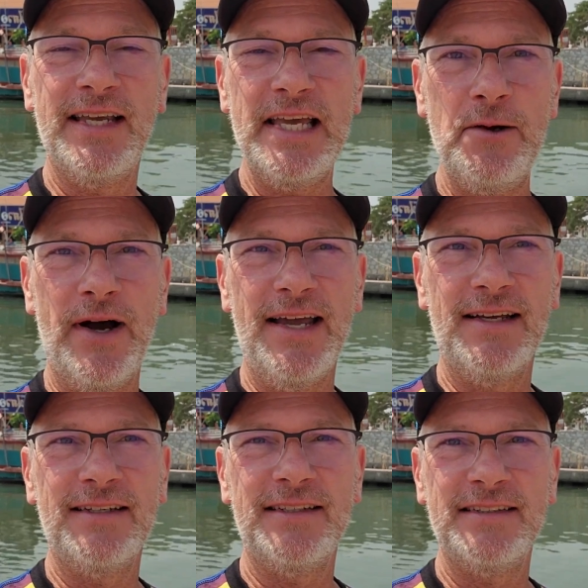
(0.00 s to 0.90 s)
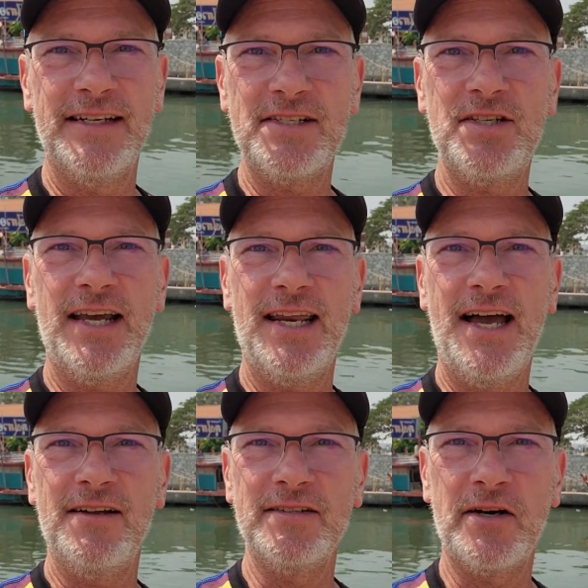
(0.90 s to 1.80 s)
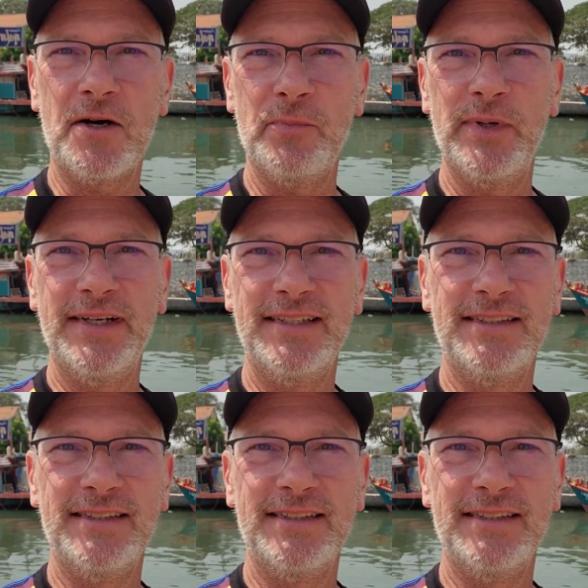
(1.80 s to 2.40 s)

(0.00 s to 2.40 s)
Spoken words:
Anyway, let's check it out and talk a bit.